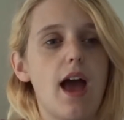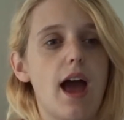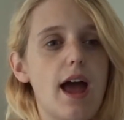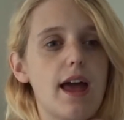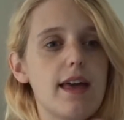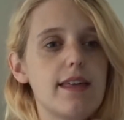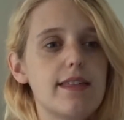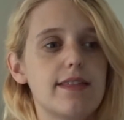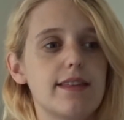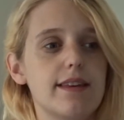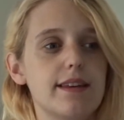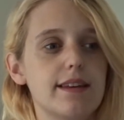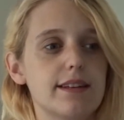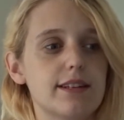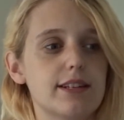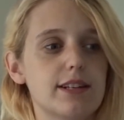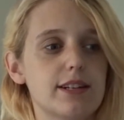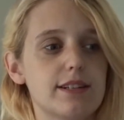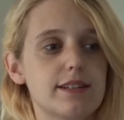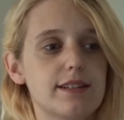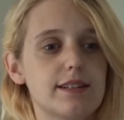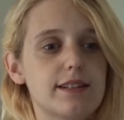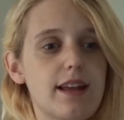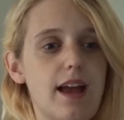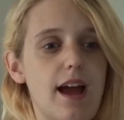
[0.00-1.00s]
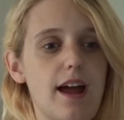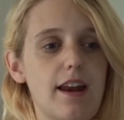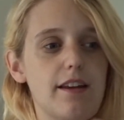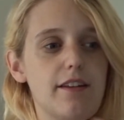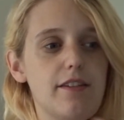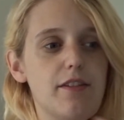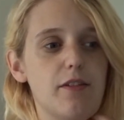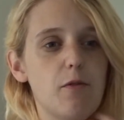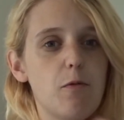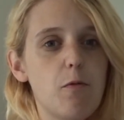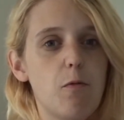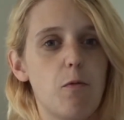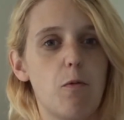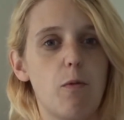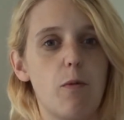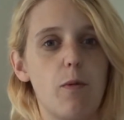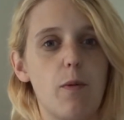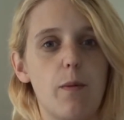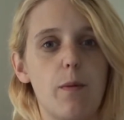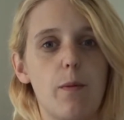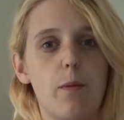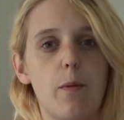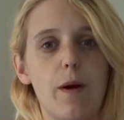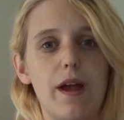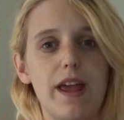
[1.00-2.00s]
I think just kind of the
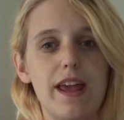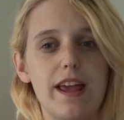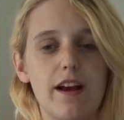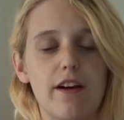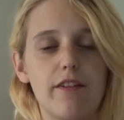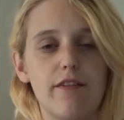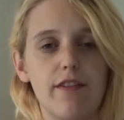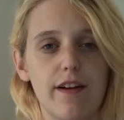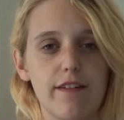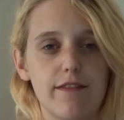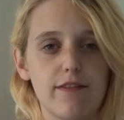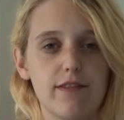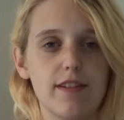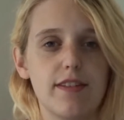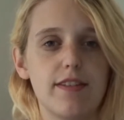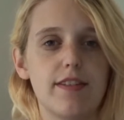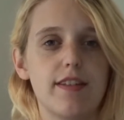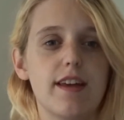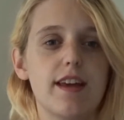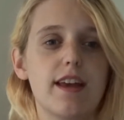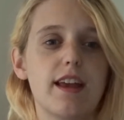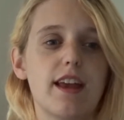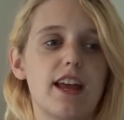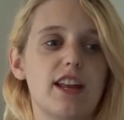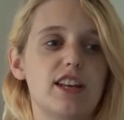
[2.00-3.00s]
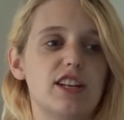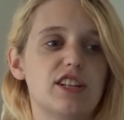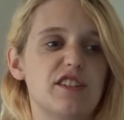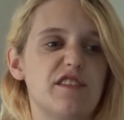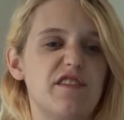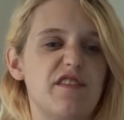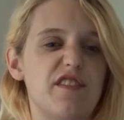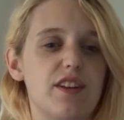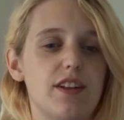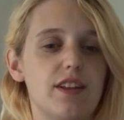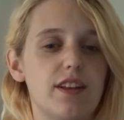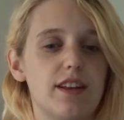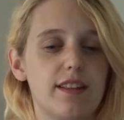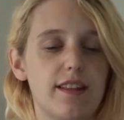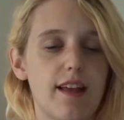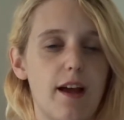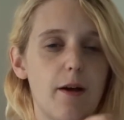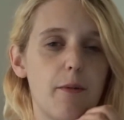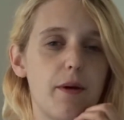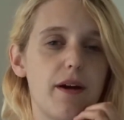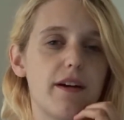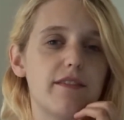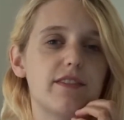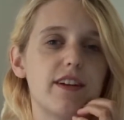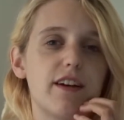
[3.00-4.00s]
weight of everything and just feeling
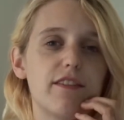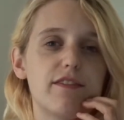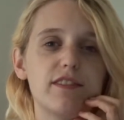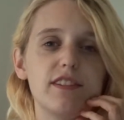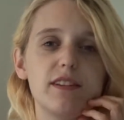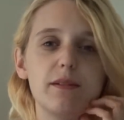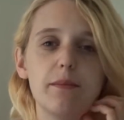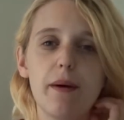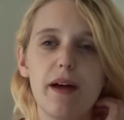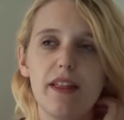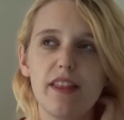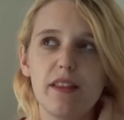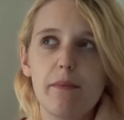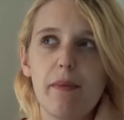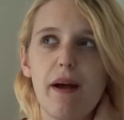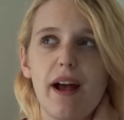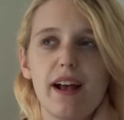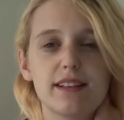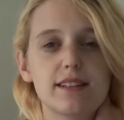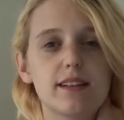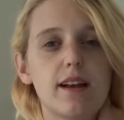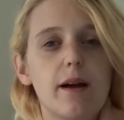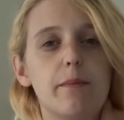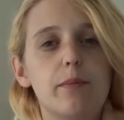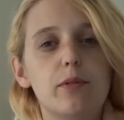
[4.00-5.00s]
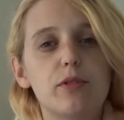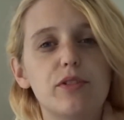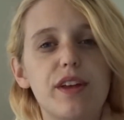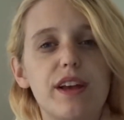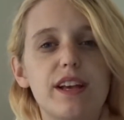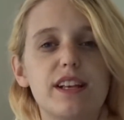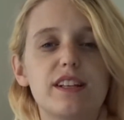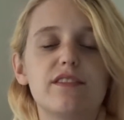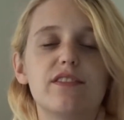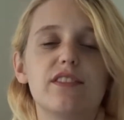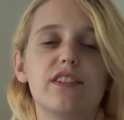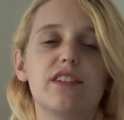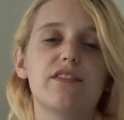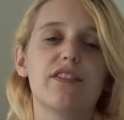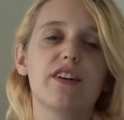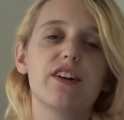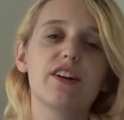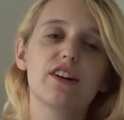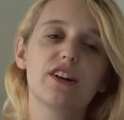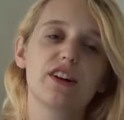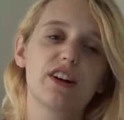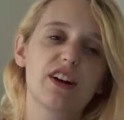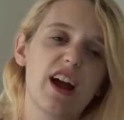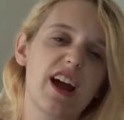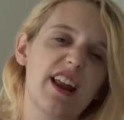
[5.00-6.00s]
that way. I've definitely been the past couple of days feeling
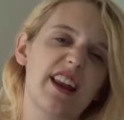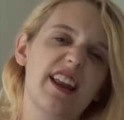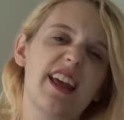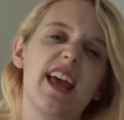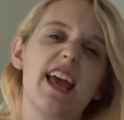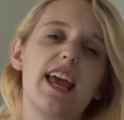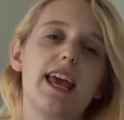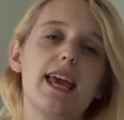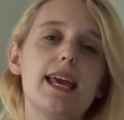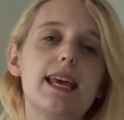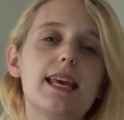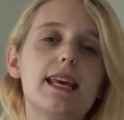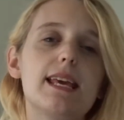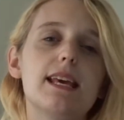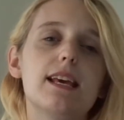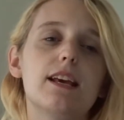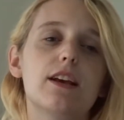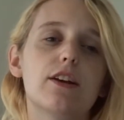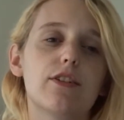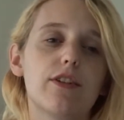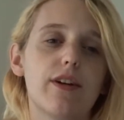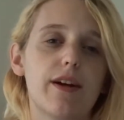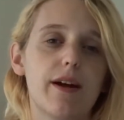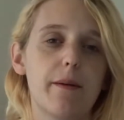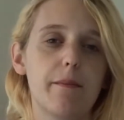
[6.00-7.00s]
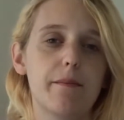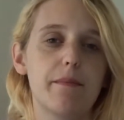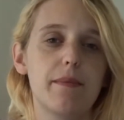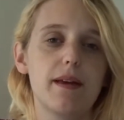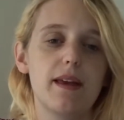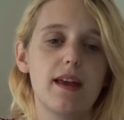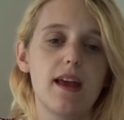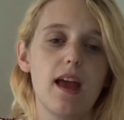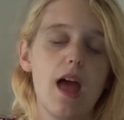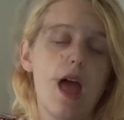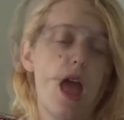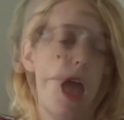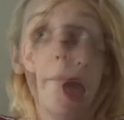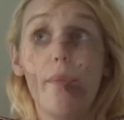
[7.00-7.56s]
very kind of achy and crampy.